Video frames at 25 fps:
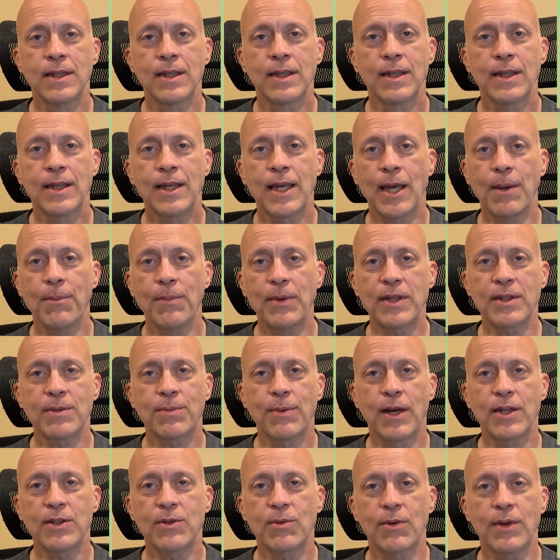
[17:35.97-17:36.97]
Camping
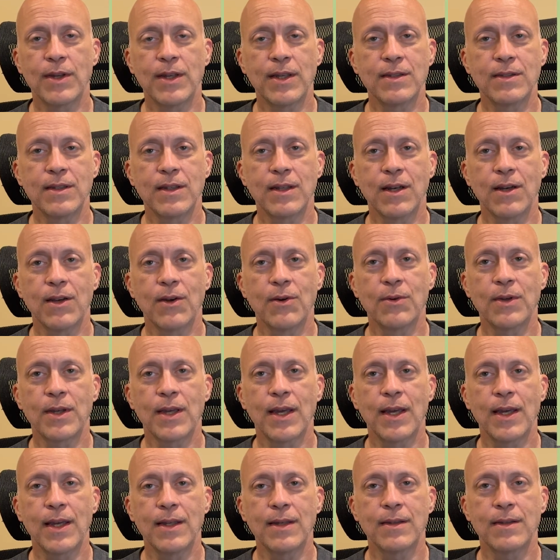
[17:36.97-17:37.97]
spots were easy to
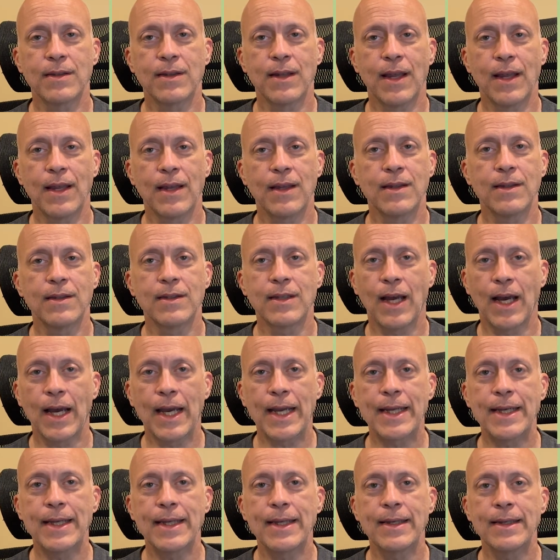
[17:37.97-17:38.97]
locate and
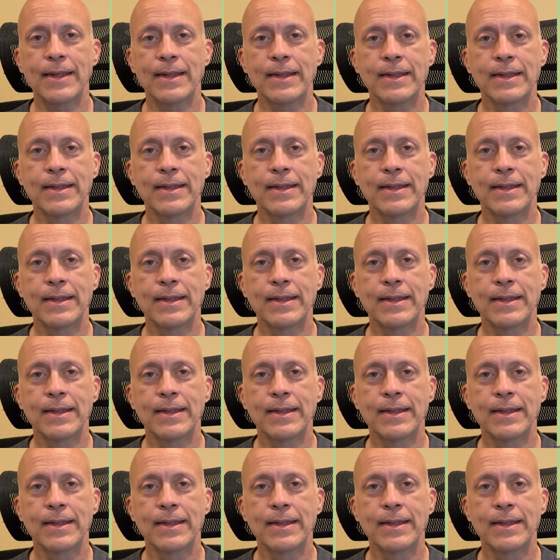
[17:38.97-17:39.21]
tidy.